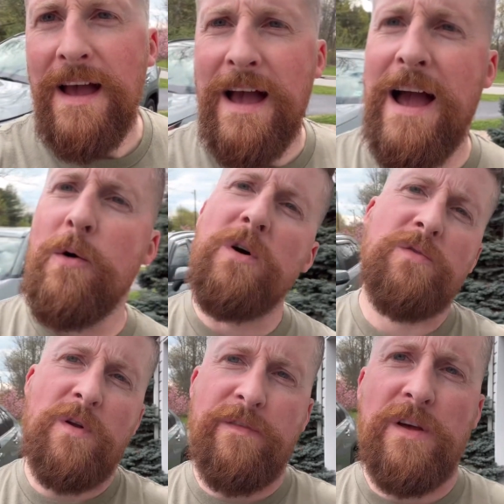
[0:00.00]
I will
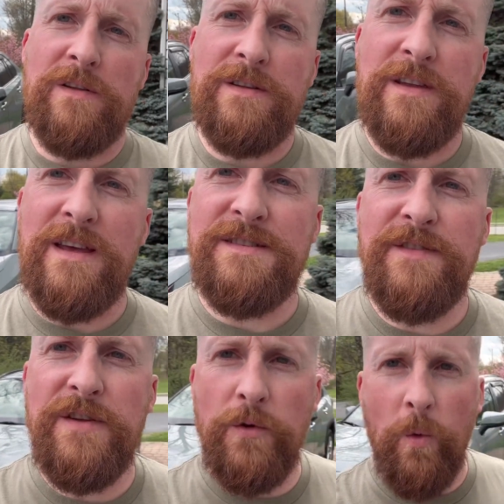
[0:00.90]
reveal in the next
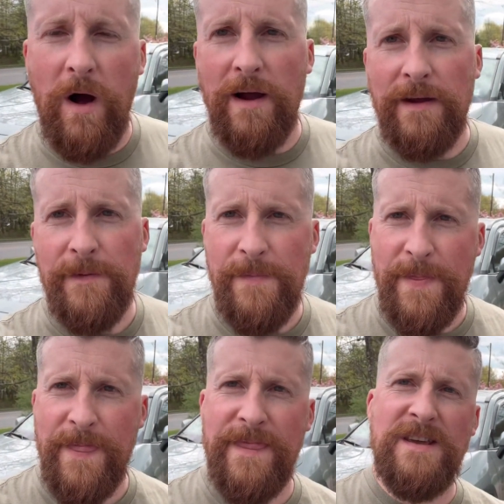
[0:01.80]
video why.
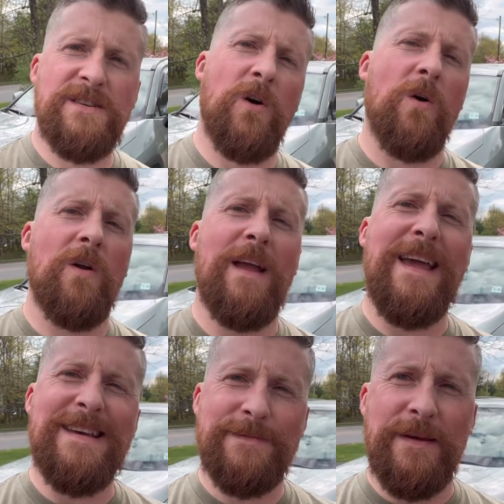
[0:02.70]
This car
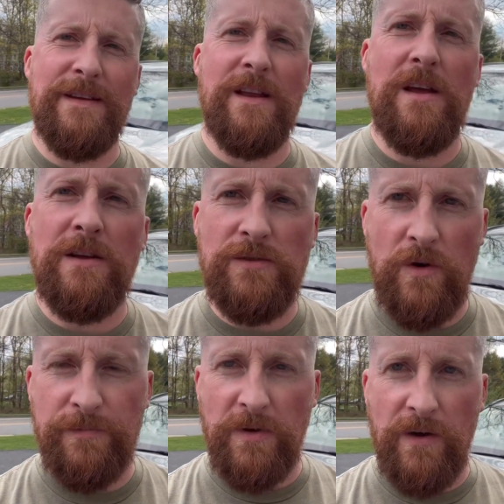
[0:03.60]
has been
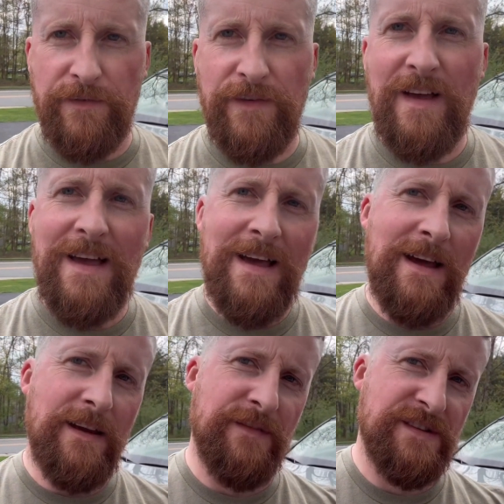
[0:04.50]
dropped off
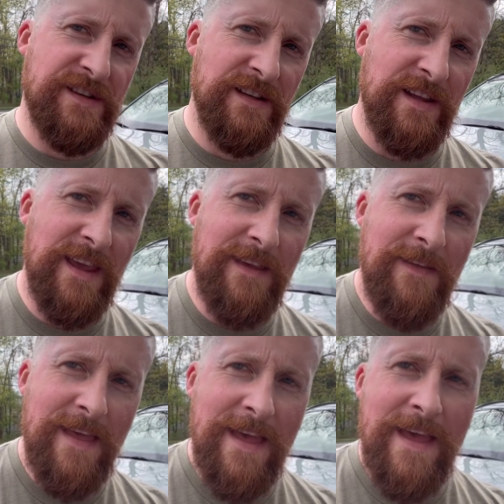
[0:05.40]
at a facility
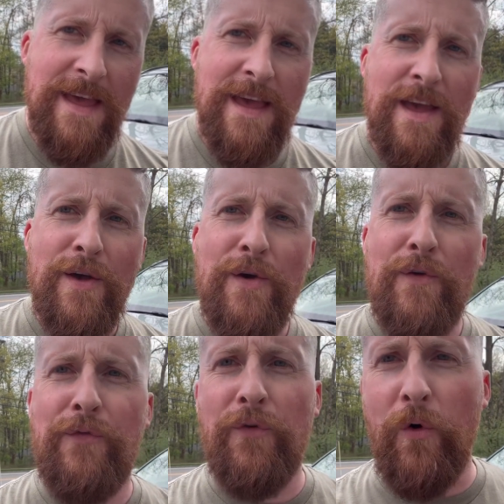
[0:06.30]

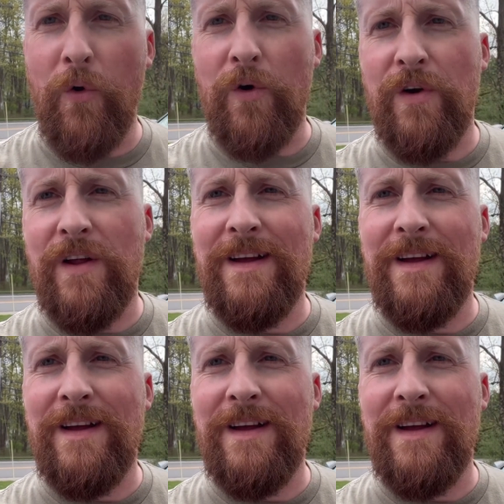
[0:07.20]
for,